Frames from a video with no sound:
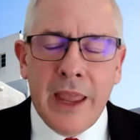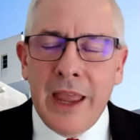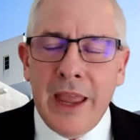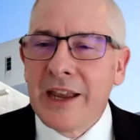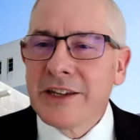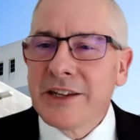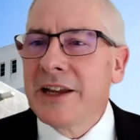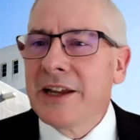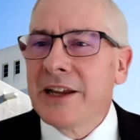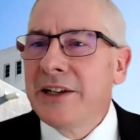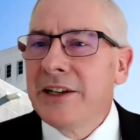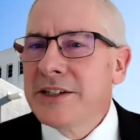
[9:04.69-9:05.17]

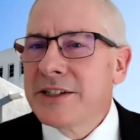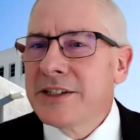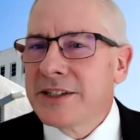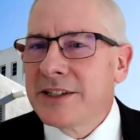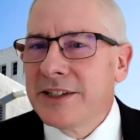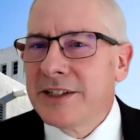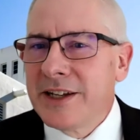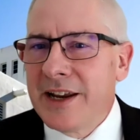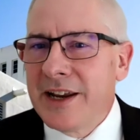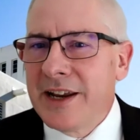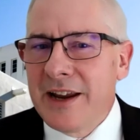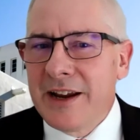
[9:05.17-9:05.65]
As I
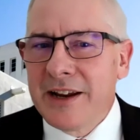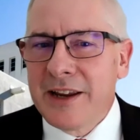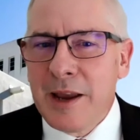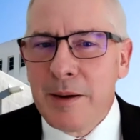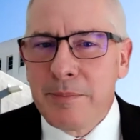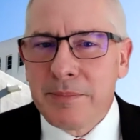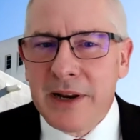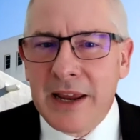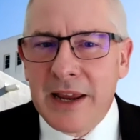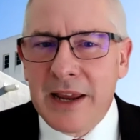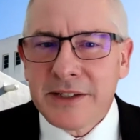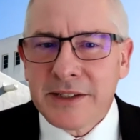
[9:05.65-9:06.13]
listened today, I
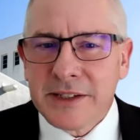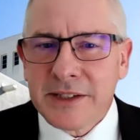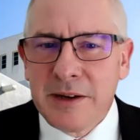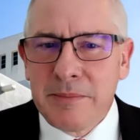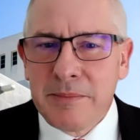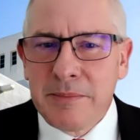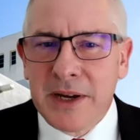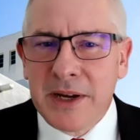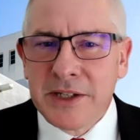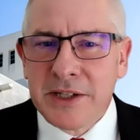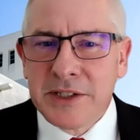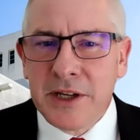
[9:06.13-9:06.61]
kept asking
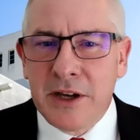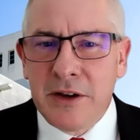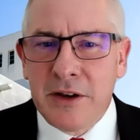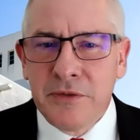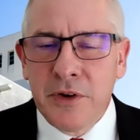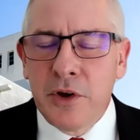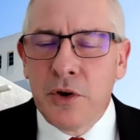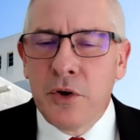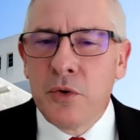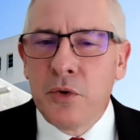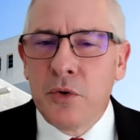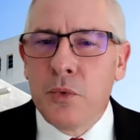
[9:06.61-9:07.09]
myself,
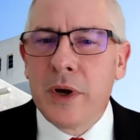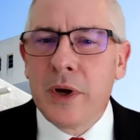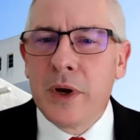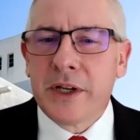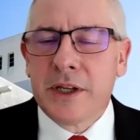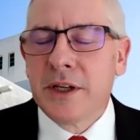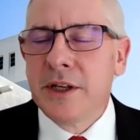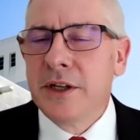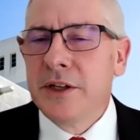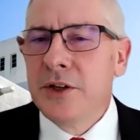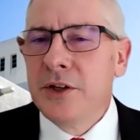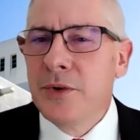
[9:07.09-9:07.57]

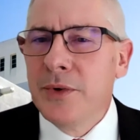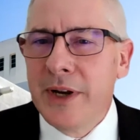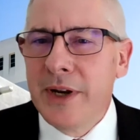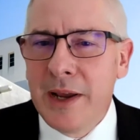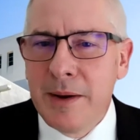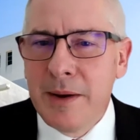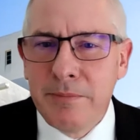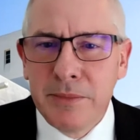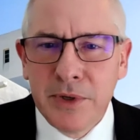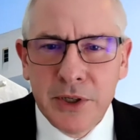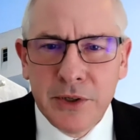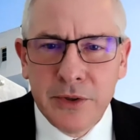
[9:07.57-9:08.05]
what can
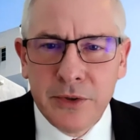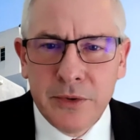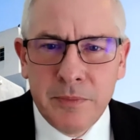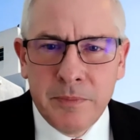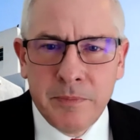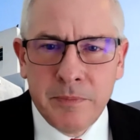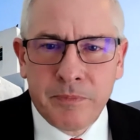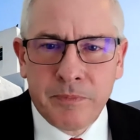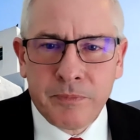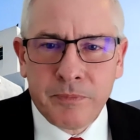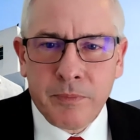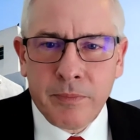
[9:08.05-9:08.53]
UNM do?
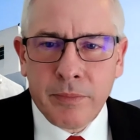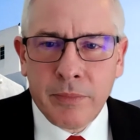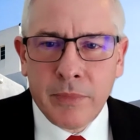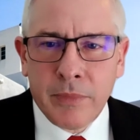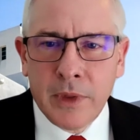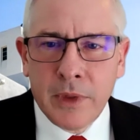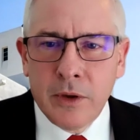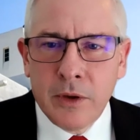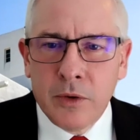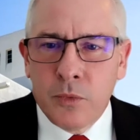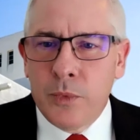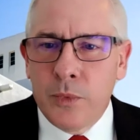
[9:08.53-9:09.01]

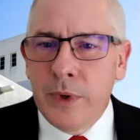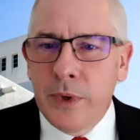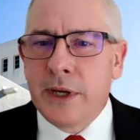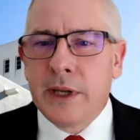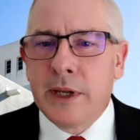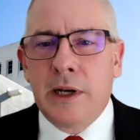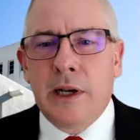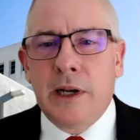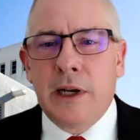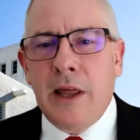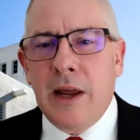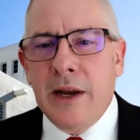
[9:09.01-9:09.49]
We
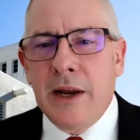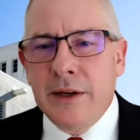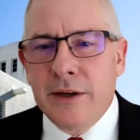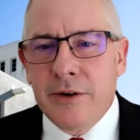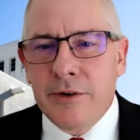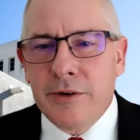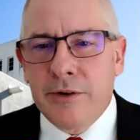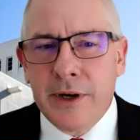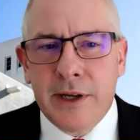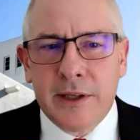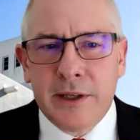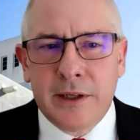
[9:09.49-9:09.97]
can align
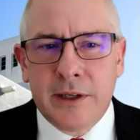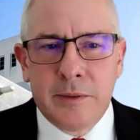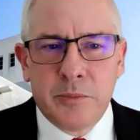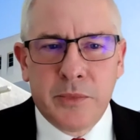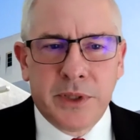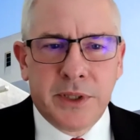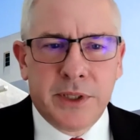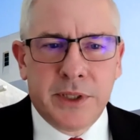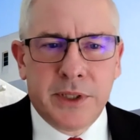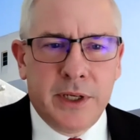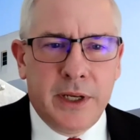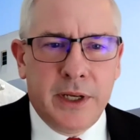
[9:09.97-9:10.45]
curriculum
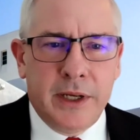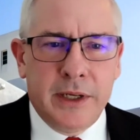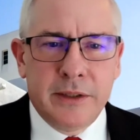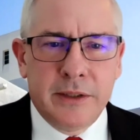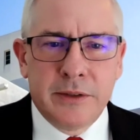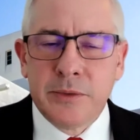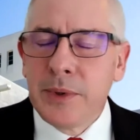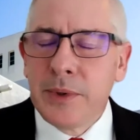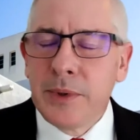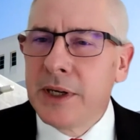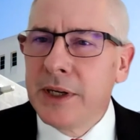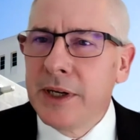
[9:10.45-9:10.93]
with
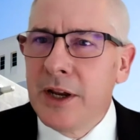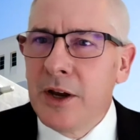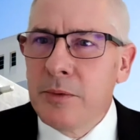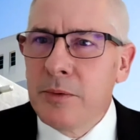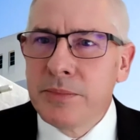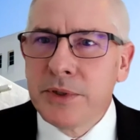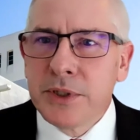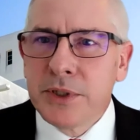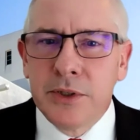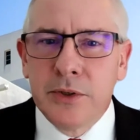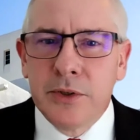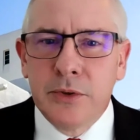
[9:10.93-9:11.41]
needs. We can
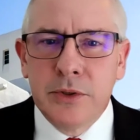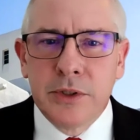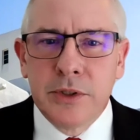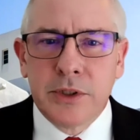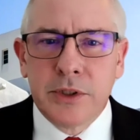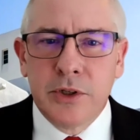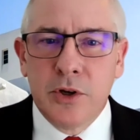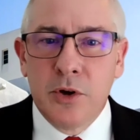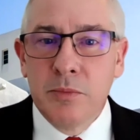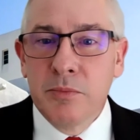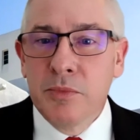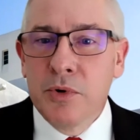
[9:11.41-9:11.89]
help students
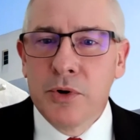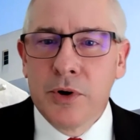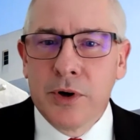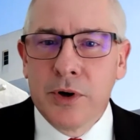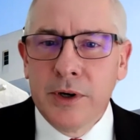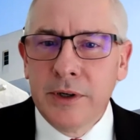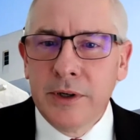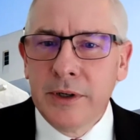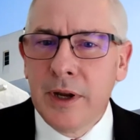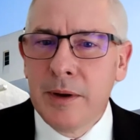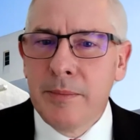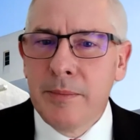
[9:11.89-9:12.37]
know
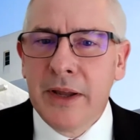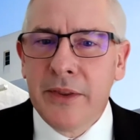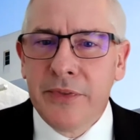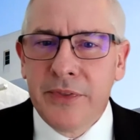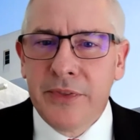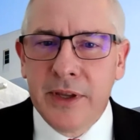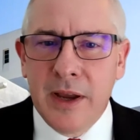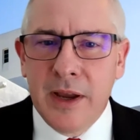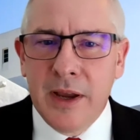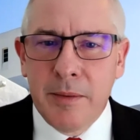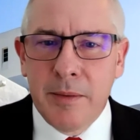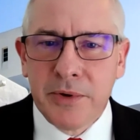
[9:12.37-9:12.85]
more about
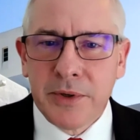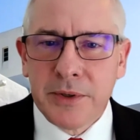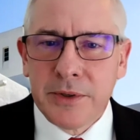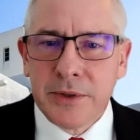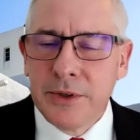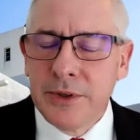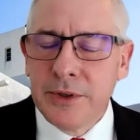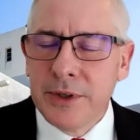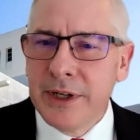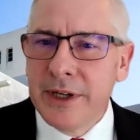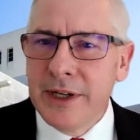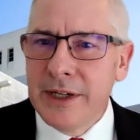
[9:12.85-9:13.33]
the
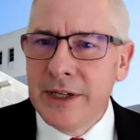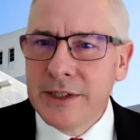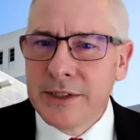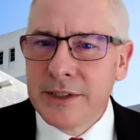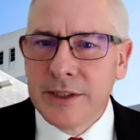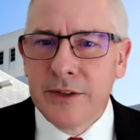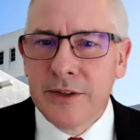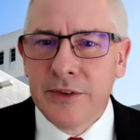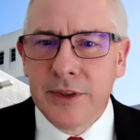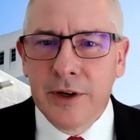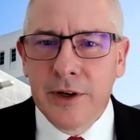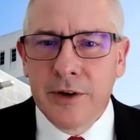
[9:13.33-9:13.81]
opportunities
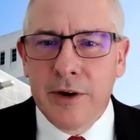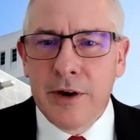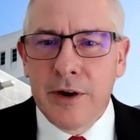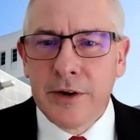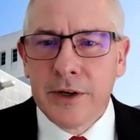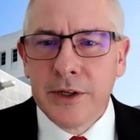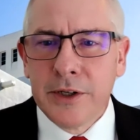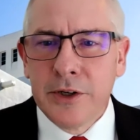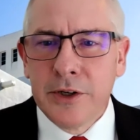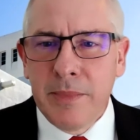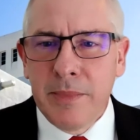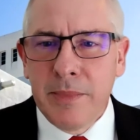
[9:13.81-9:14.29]
that there
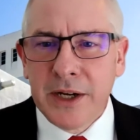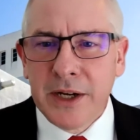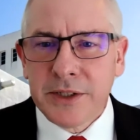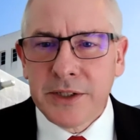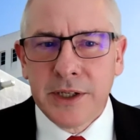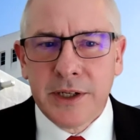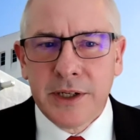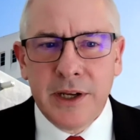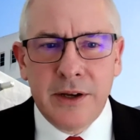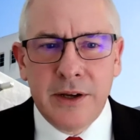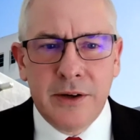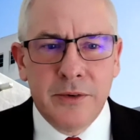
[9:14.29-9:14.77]
are in New
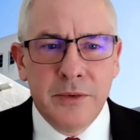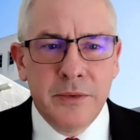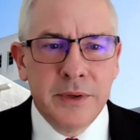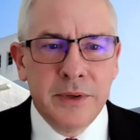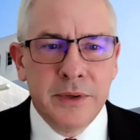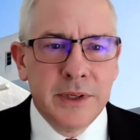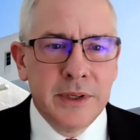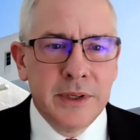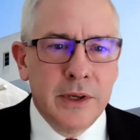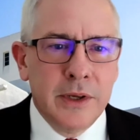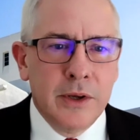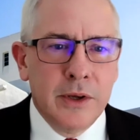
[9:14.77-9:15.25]
Mexico.
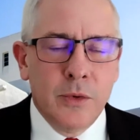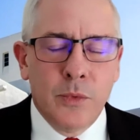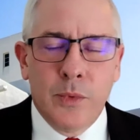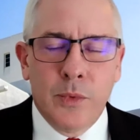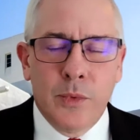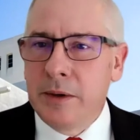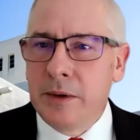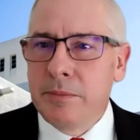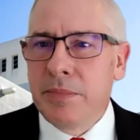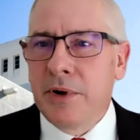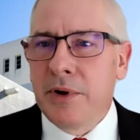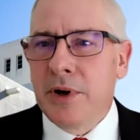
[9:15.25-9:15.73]
We
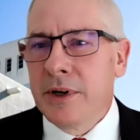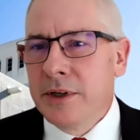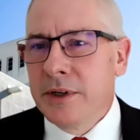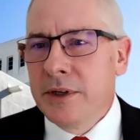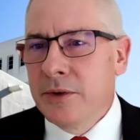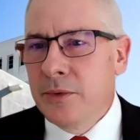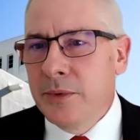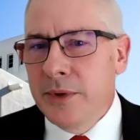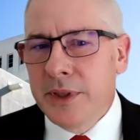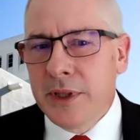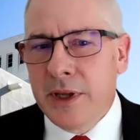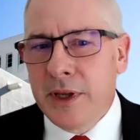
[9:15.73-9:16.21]
can
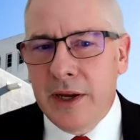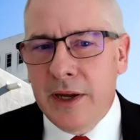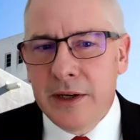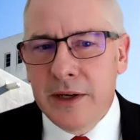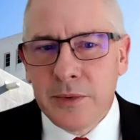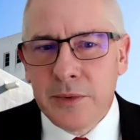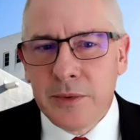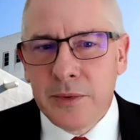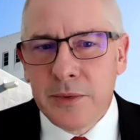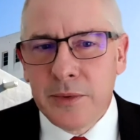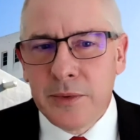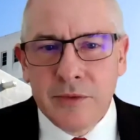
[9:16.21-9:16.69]
partner with
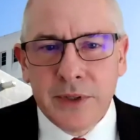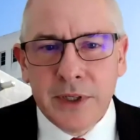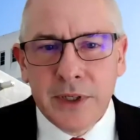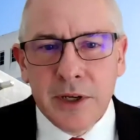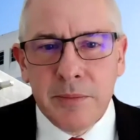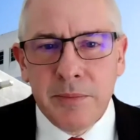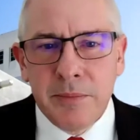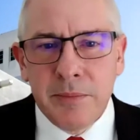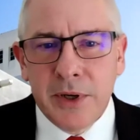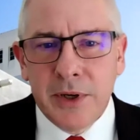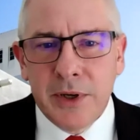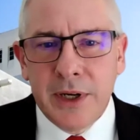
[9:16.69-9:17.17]
K-12 and
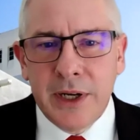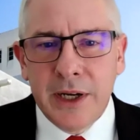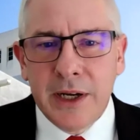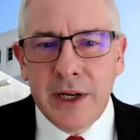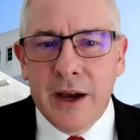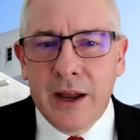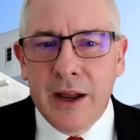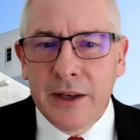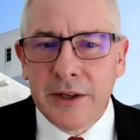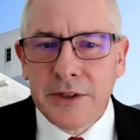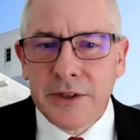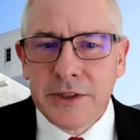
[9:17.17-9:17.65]
community
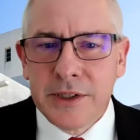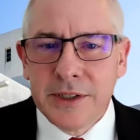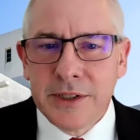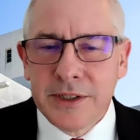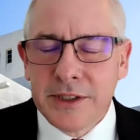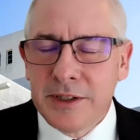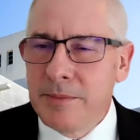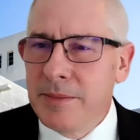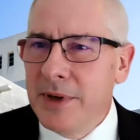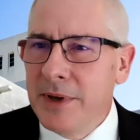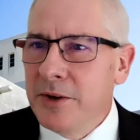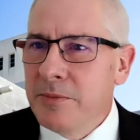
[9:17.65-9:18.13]
colleges
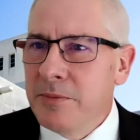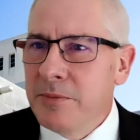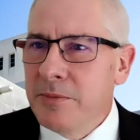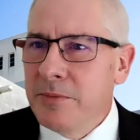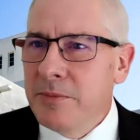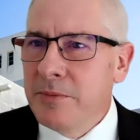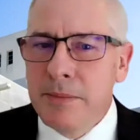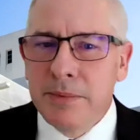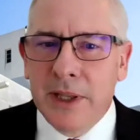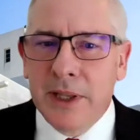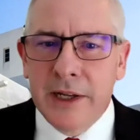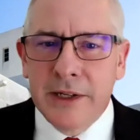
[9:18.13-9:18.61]
to better
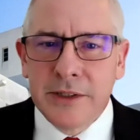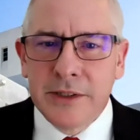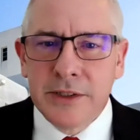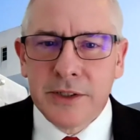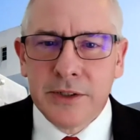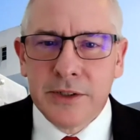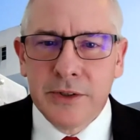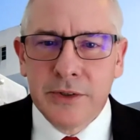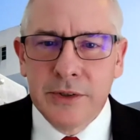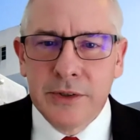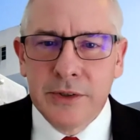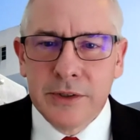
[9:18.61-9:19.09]
pipeline
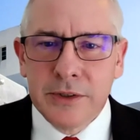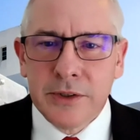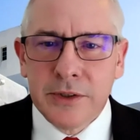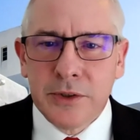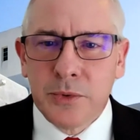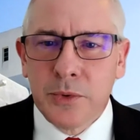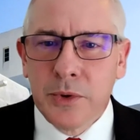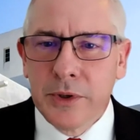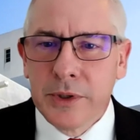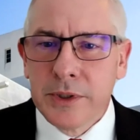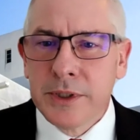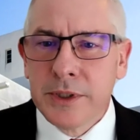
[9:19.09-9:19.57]
students
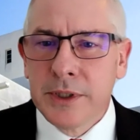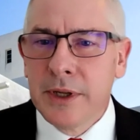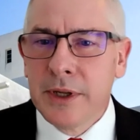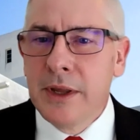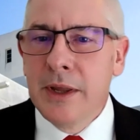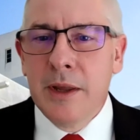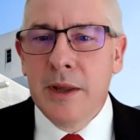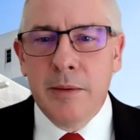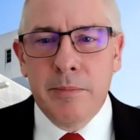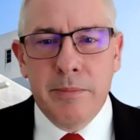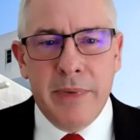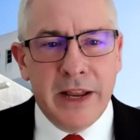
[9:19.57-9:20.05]
towards
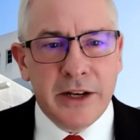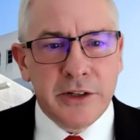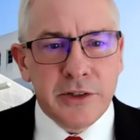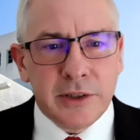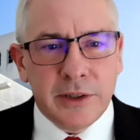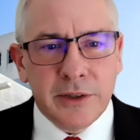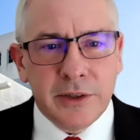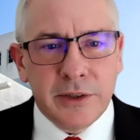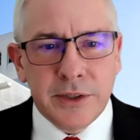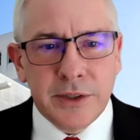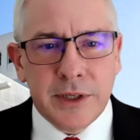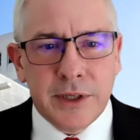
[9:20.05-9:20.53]

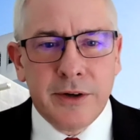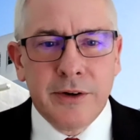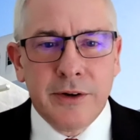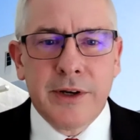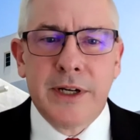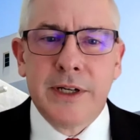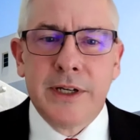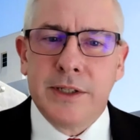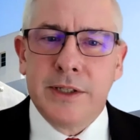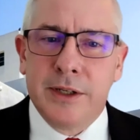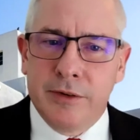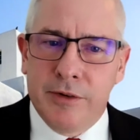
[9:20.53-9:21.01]
bachelor's
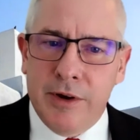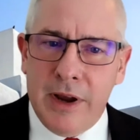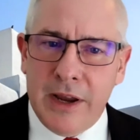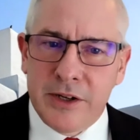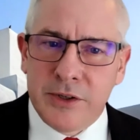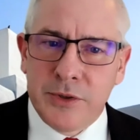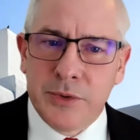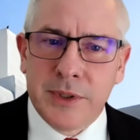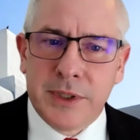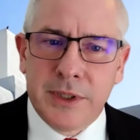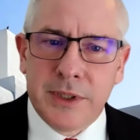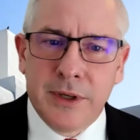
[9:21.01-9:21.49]
degrees and
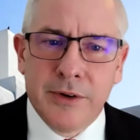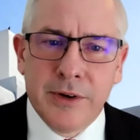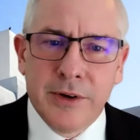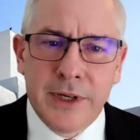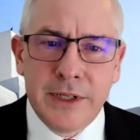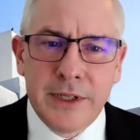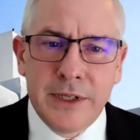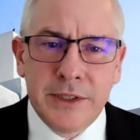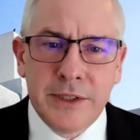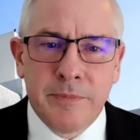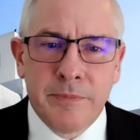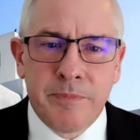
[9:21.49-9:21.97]
graduate
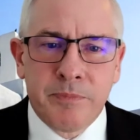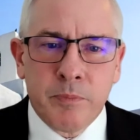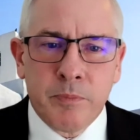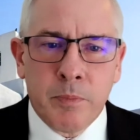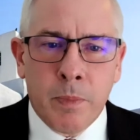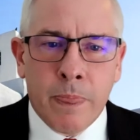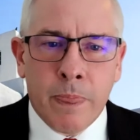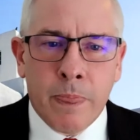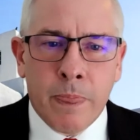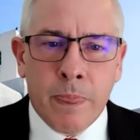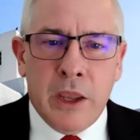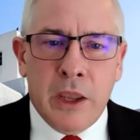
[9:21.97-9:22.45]
degrees.
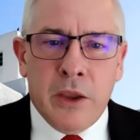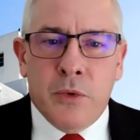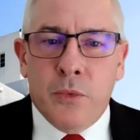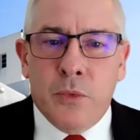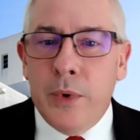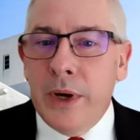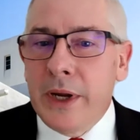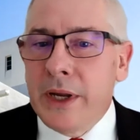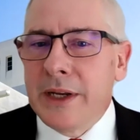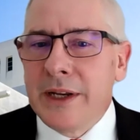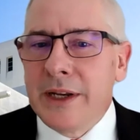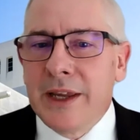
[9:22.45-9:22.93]

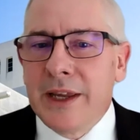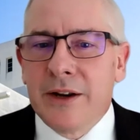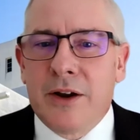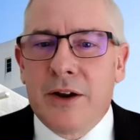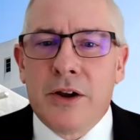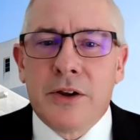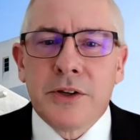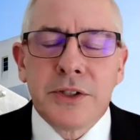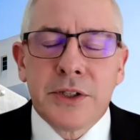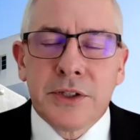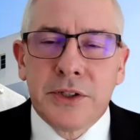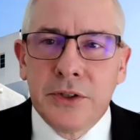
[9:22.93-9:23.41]
We can get
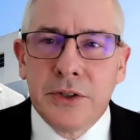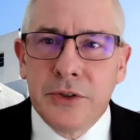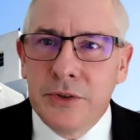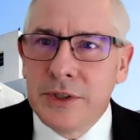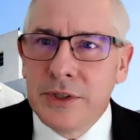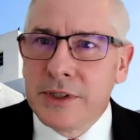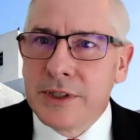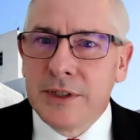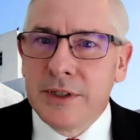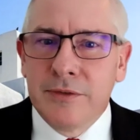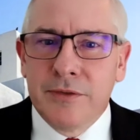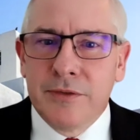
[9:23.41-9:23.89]
all
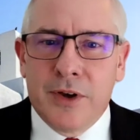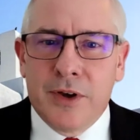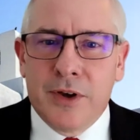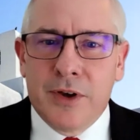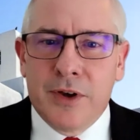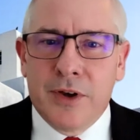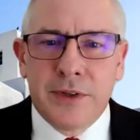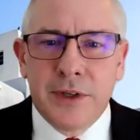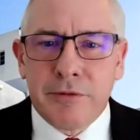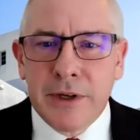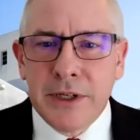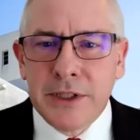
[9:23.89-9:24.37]
students
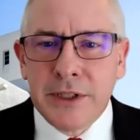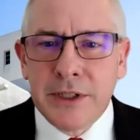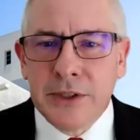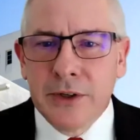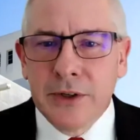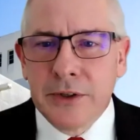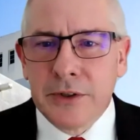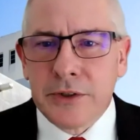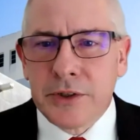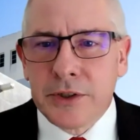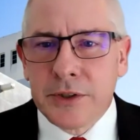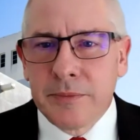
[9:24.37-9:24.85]
involved in
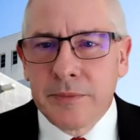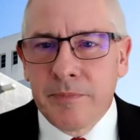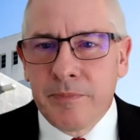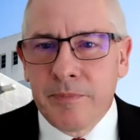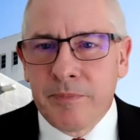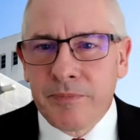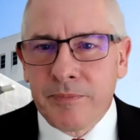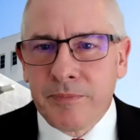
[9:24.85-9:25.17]
research.